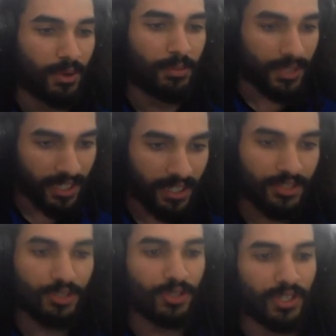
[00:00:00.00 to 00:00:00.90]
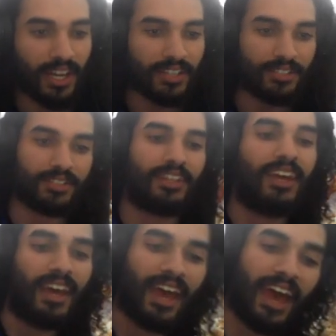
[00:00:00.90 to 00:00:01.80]
But because you could
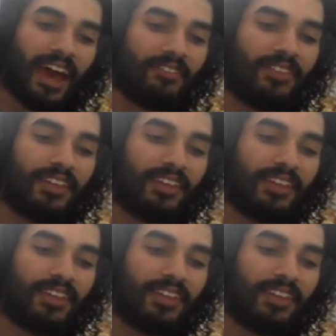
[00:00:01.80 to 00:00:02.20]
actually have